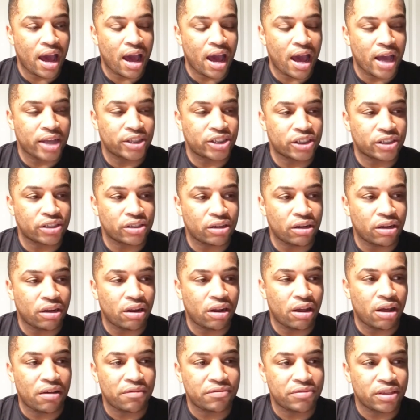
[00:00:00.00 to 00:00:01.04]
I just
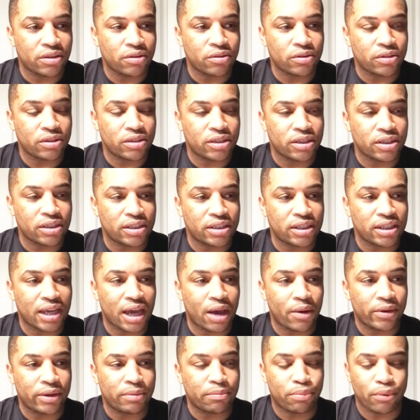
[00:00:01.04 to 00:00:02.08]
love to see how
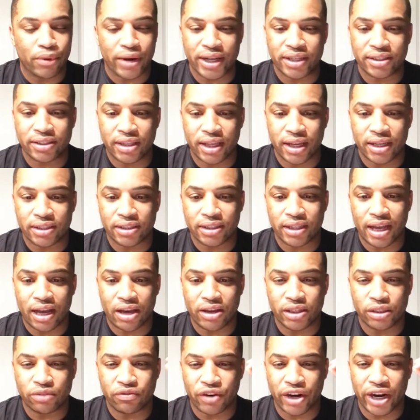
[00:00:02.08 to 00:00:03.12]
he breaks things down.
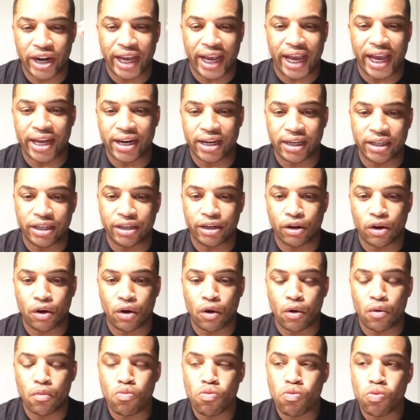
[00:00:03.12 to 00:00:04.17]
He's very
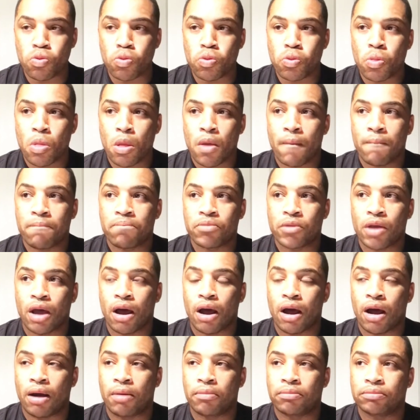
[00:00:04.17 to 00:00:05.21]
analytical,
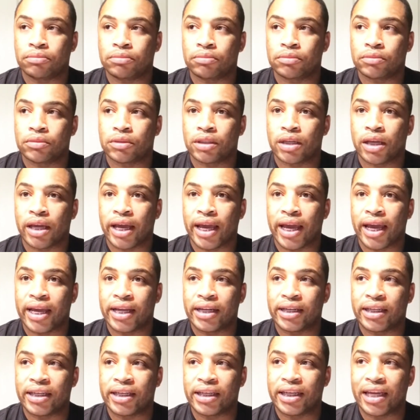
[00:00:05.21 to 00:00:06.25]

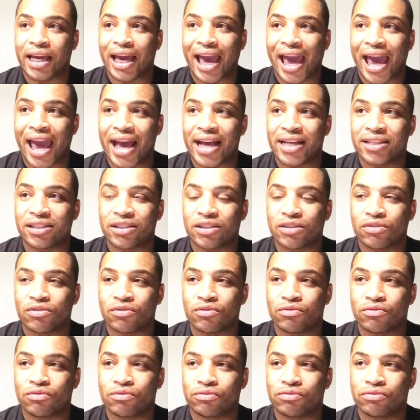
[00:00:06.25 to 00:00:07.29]
and he asks
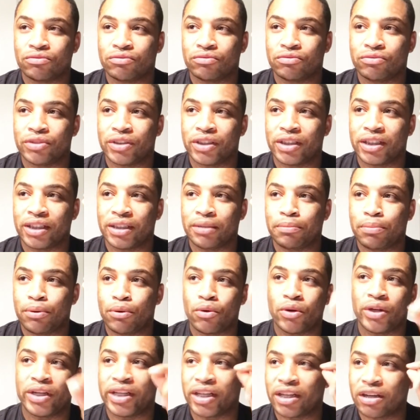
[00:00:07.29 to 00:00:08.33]
really
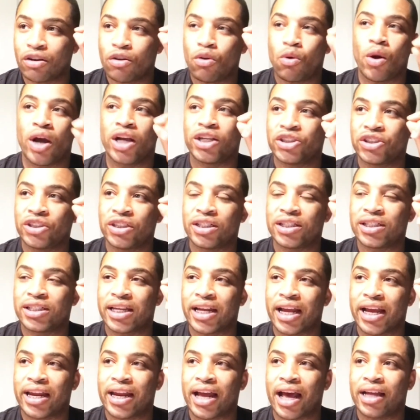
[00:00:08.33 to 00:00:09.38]
pointed questions, and
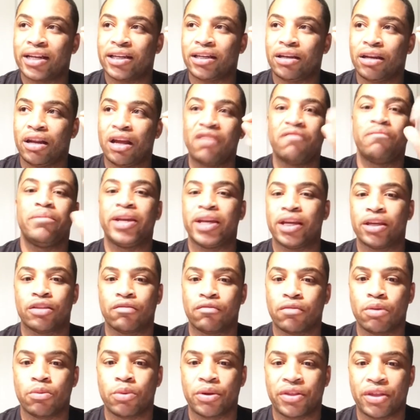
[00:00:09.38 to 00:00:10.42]
I love being in the
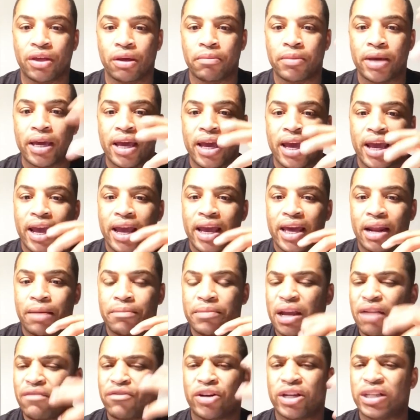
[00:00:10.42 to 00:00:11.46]
room with him. And I'm
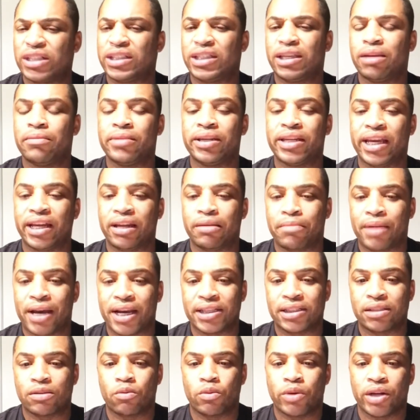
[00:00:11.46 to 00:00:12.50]
never intimidated by
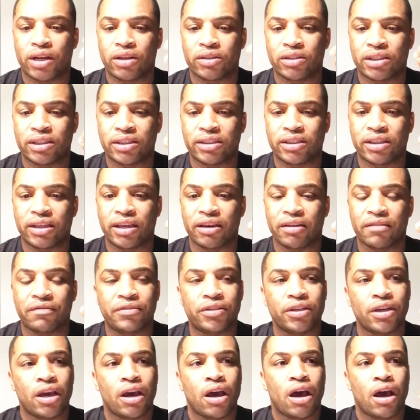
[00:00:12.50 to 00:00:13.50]
someone else's gift